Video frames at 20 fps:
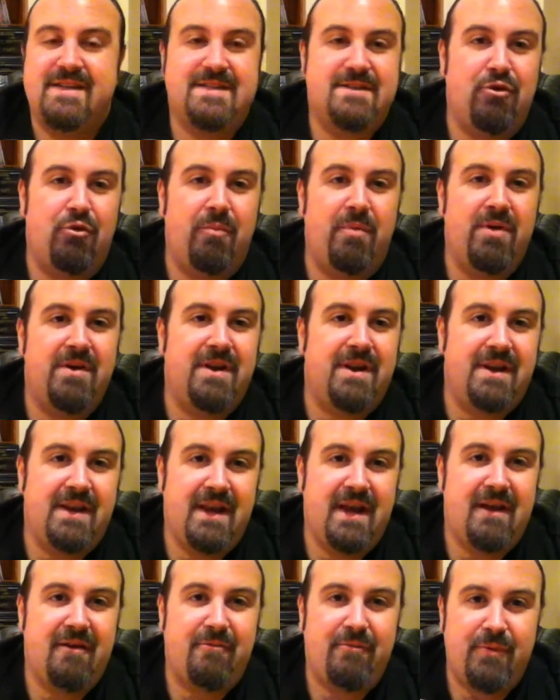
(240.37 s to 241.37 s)
it's still burning
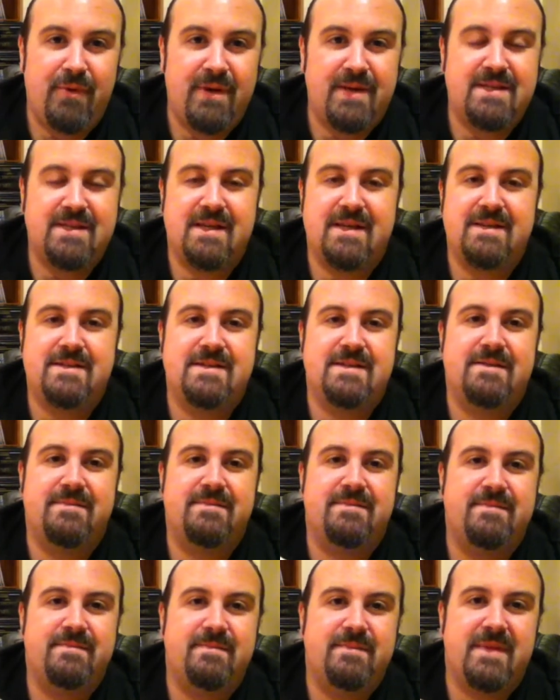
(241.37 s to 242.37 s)
now, weeks later,
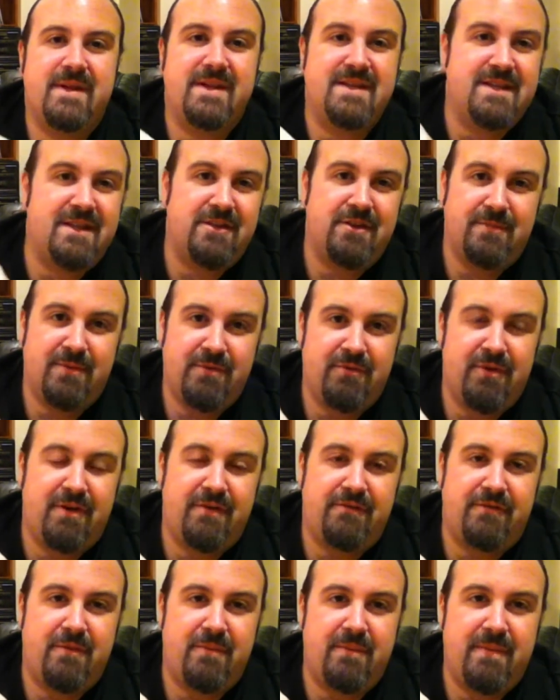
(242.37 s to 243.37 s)
and it's only up the
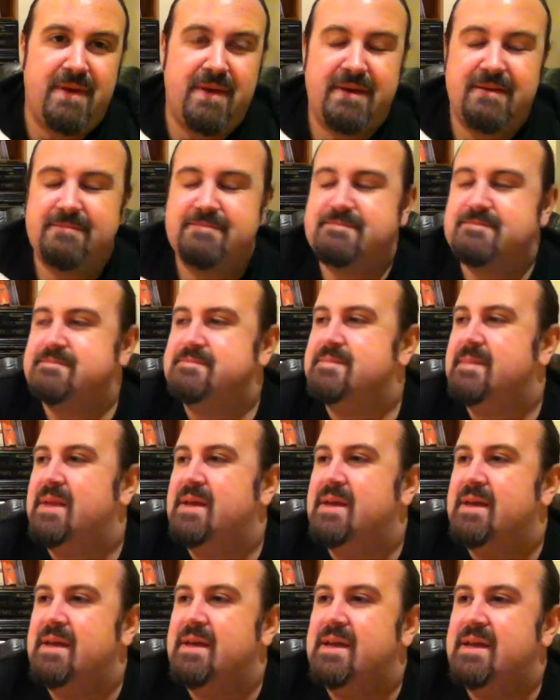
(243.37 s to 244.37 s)
road from me.
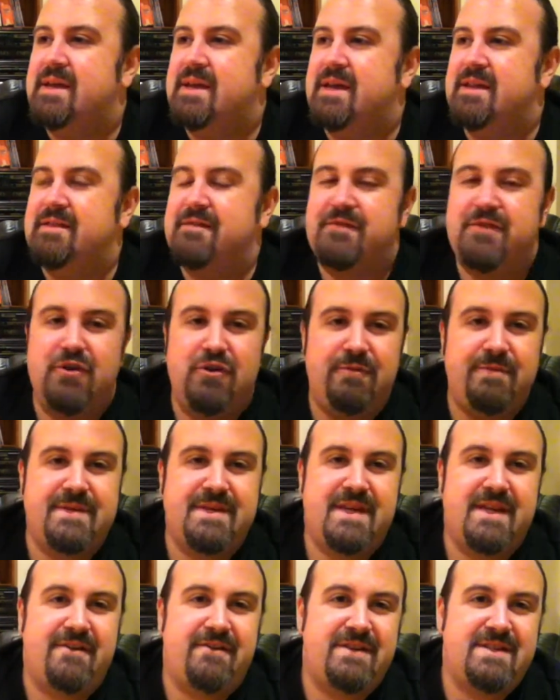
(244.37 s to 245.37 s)
And the fumes
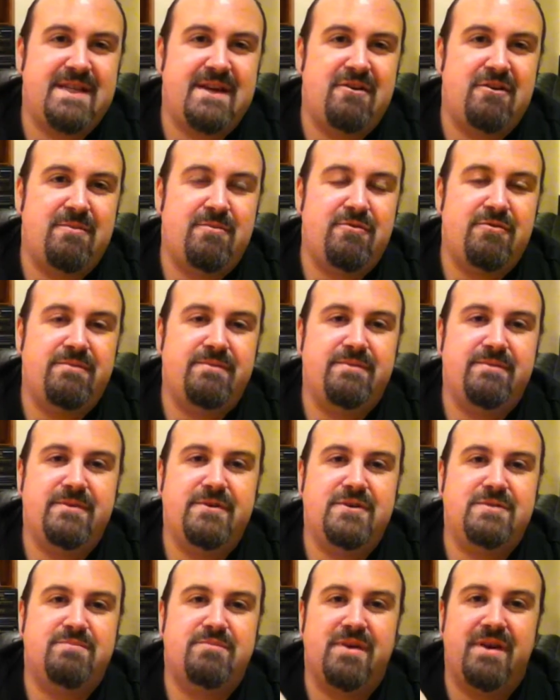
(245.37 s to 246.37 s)
here are terrible.
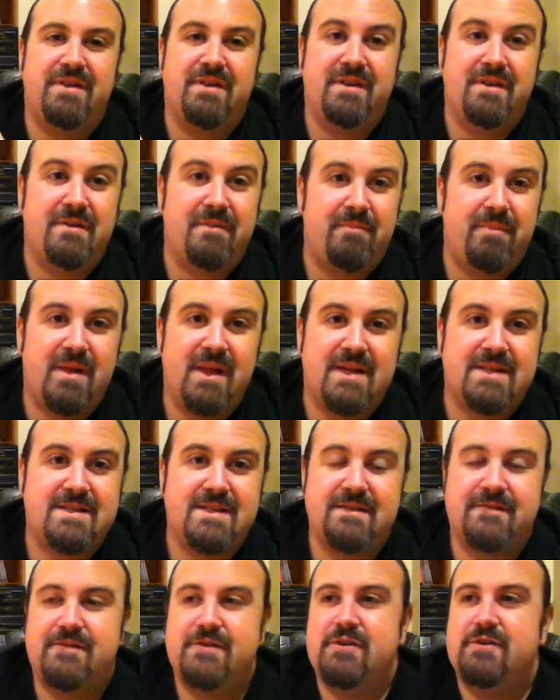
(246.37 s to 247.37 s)
They're just breathing out
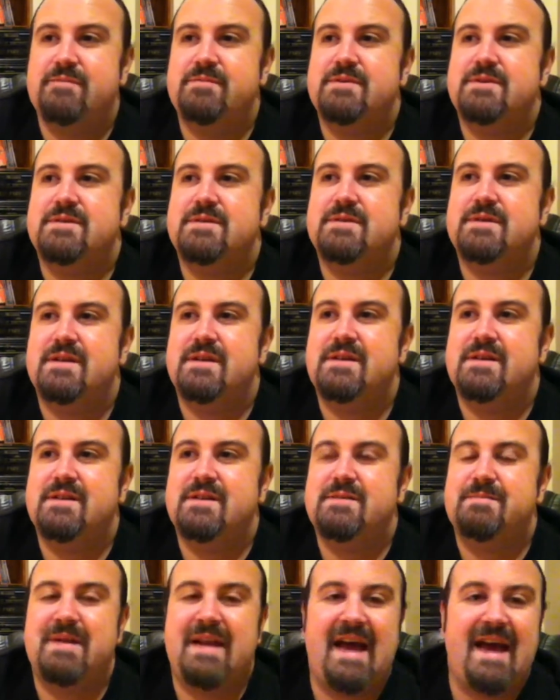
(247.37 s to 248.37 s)
plastic fumes, and
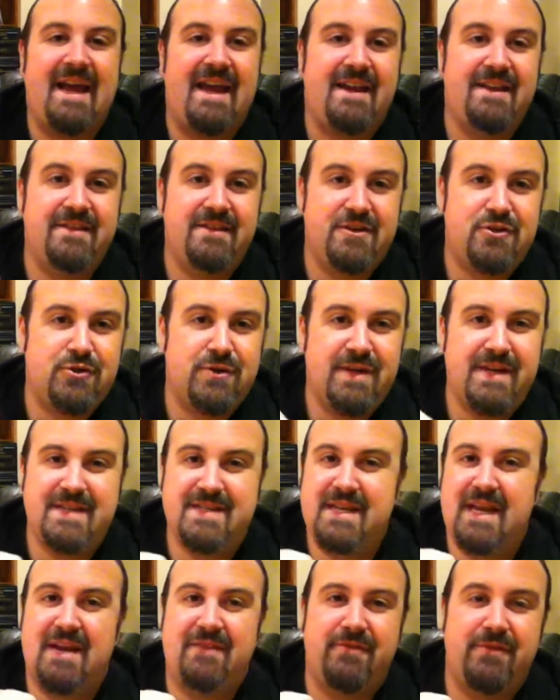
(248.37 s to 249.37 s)
it's been hanging in the
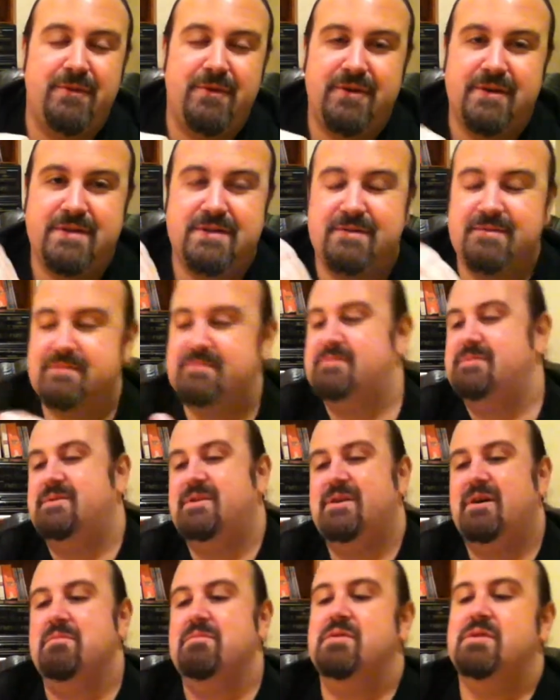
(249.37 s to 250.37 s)
trees everywhere. It's
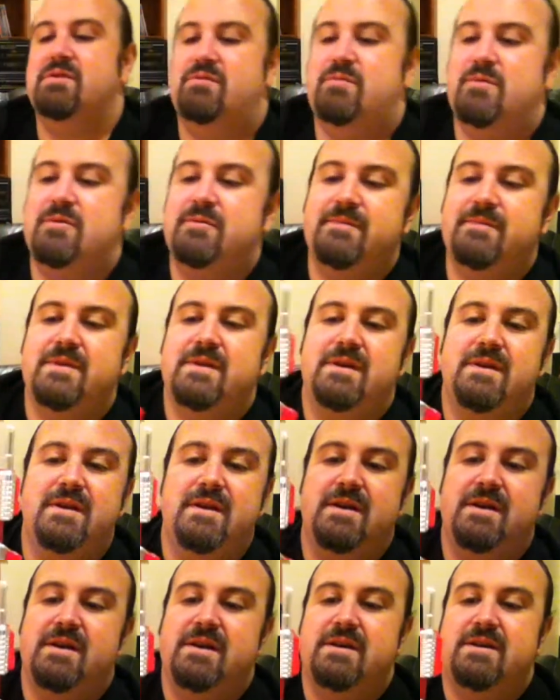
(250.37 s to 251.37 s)
unbelievable.
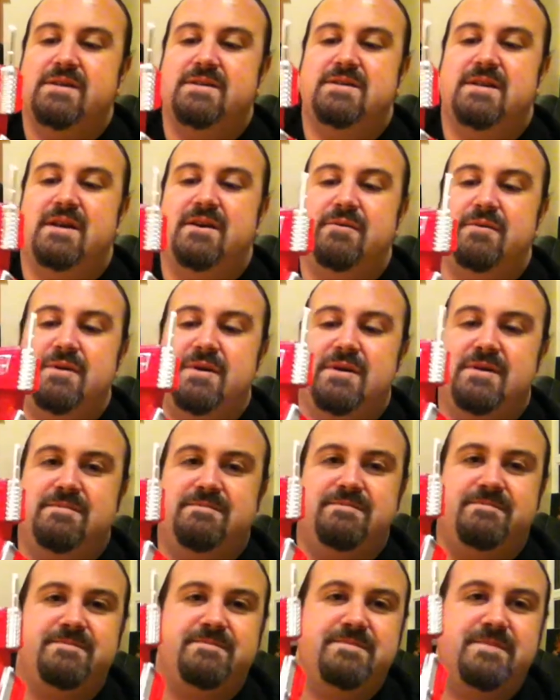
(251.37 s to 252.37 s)
So